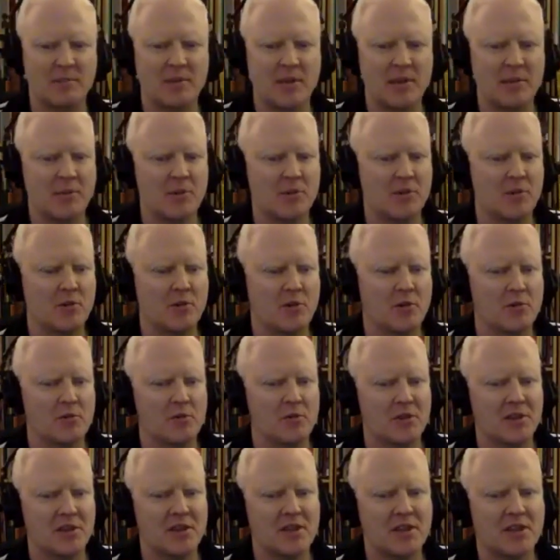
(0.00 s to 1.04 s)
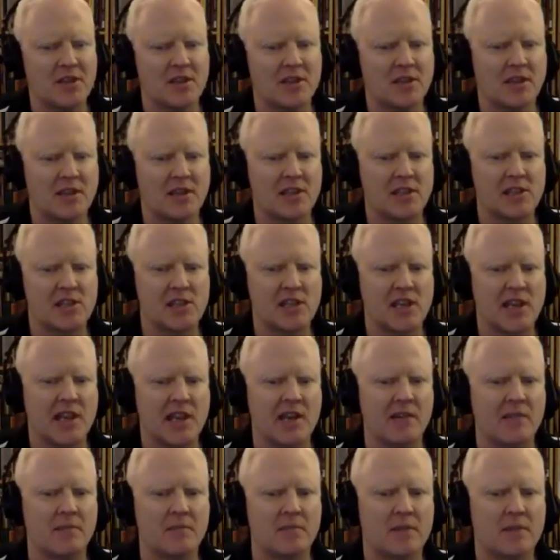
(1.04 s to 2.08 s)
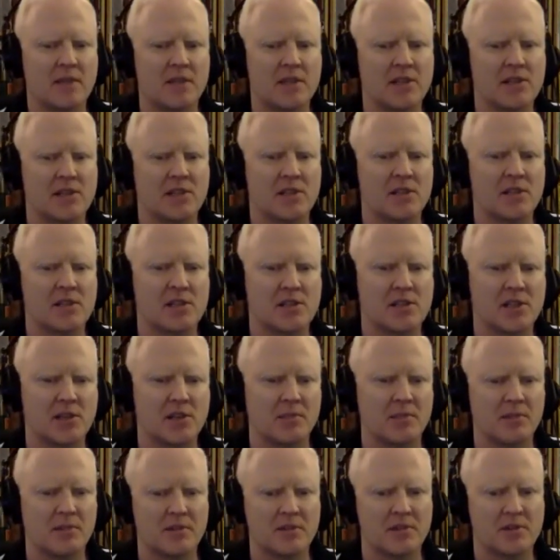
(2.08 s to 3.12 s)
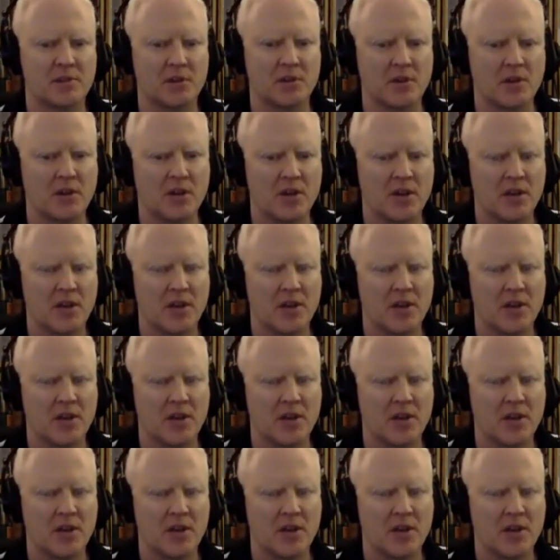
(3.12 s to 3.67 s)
get people who are really like Sam. He's the senior producer,